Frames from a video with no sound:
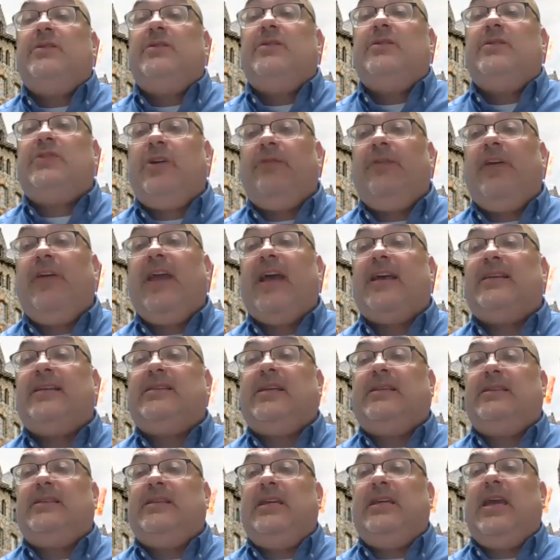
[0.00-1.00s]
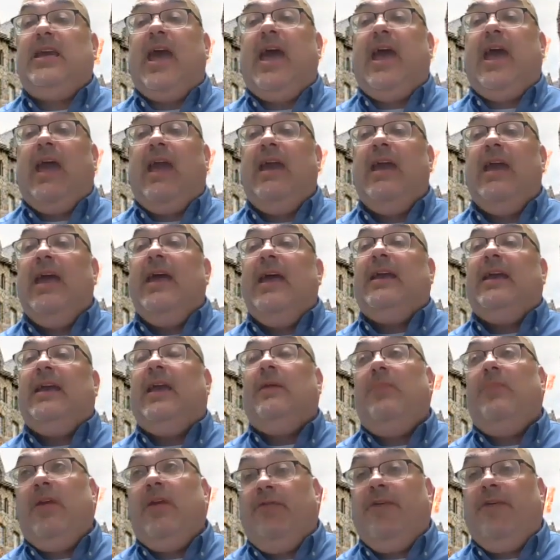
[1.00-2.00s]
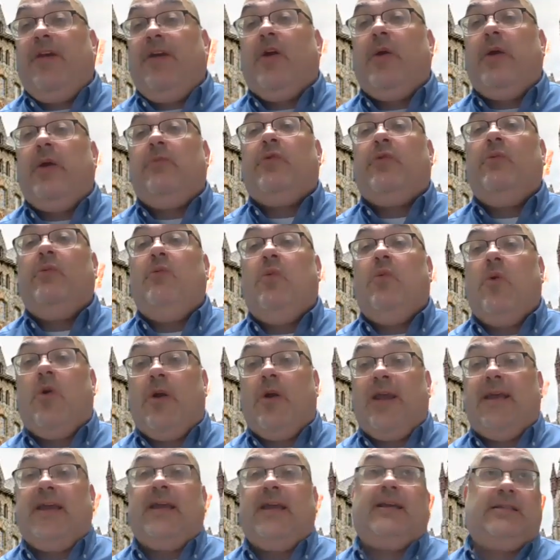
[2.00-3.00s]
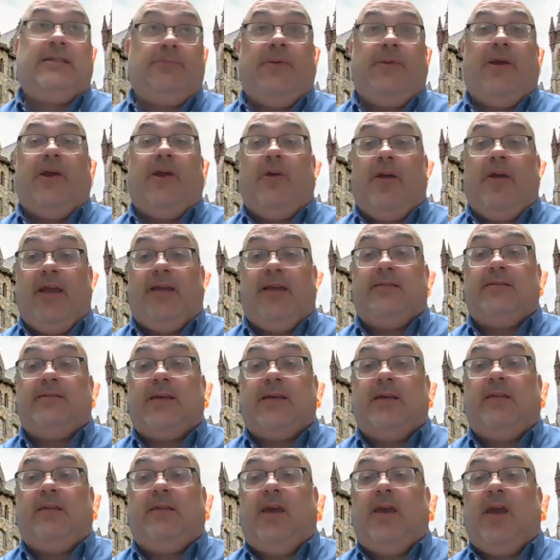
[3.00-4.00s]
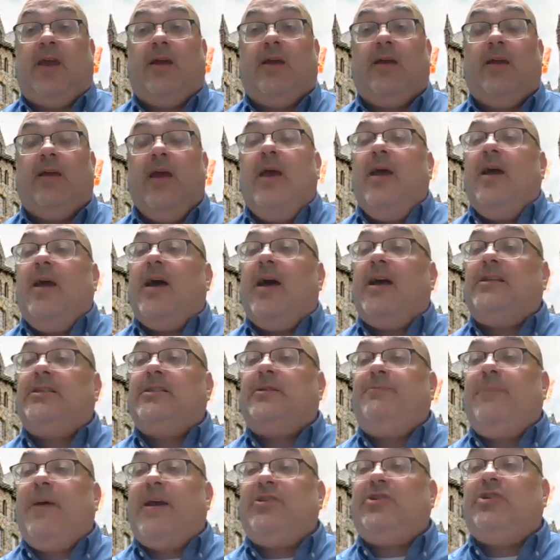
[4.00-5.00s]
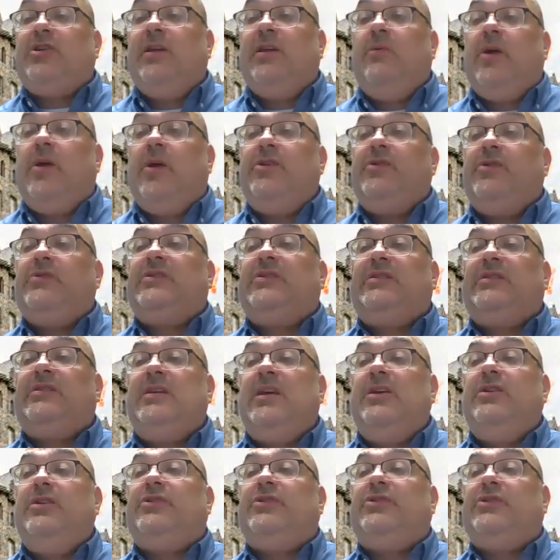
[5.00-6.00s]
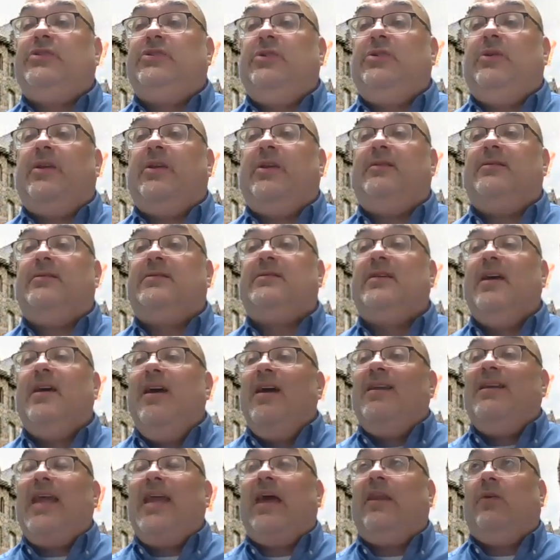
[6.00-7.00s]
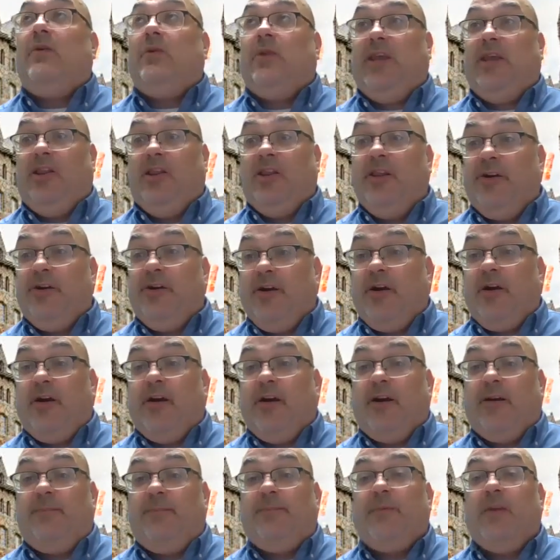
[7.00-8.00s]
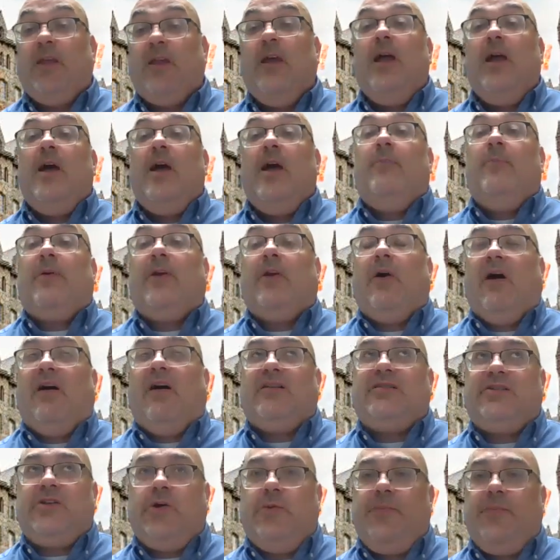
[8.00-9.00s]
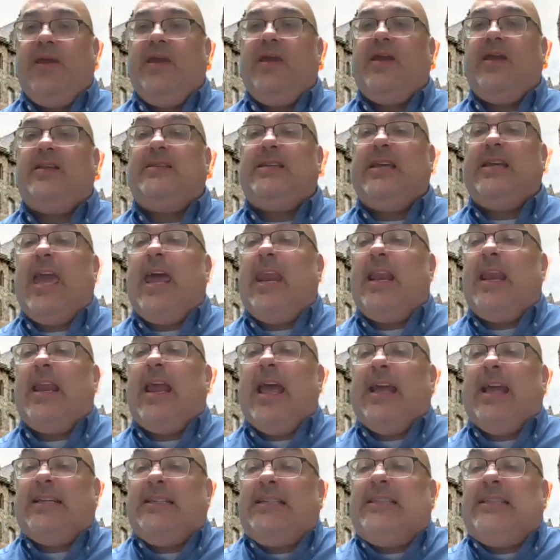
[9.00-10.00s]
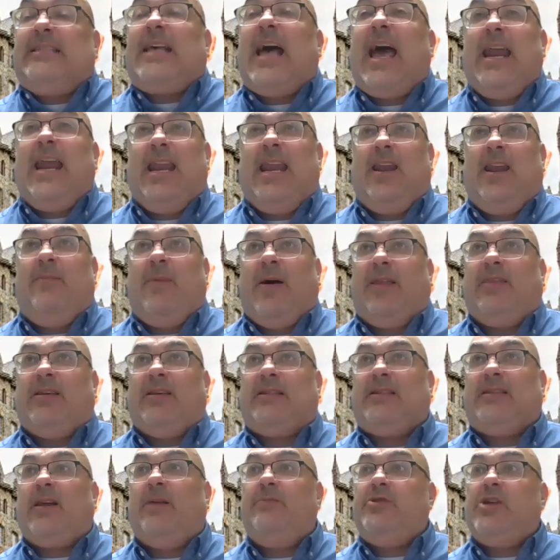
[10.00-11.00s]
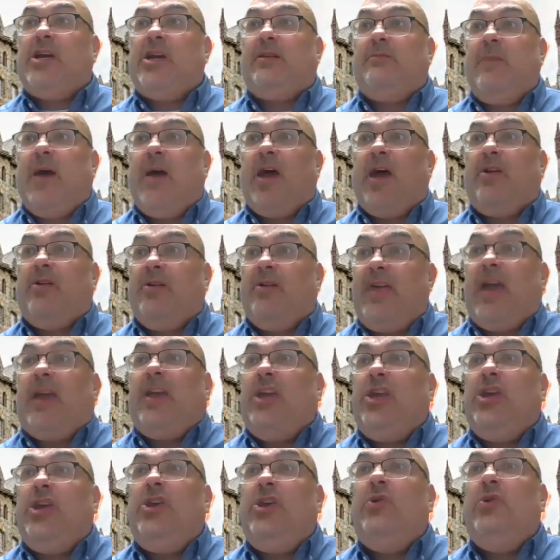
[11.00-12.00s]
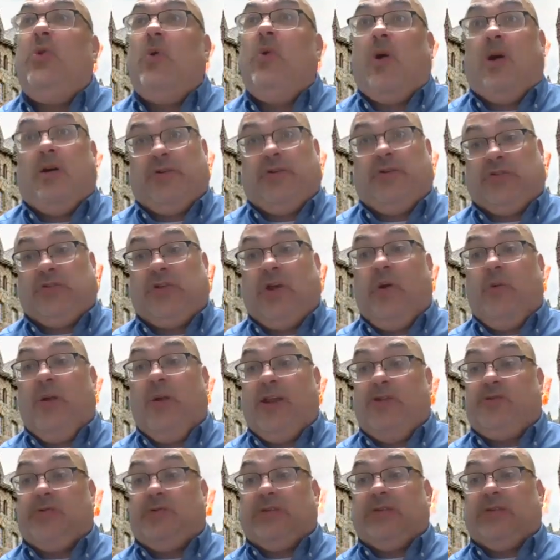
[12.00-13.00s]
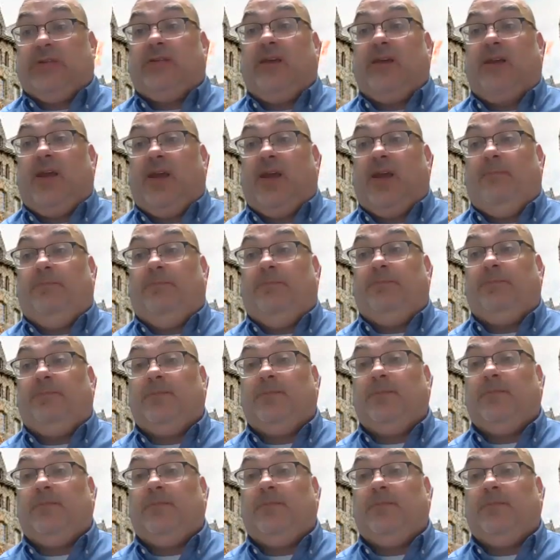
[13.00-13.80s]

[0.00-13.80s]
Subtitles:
Serving as a TA can be a very rewarding experience, I think, especially when you see your students not only learn, but also begin to get excited about the subject matter that you are so interested in.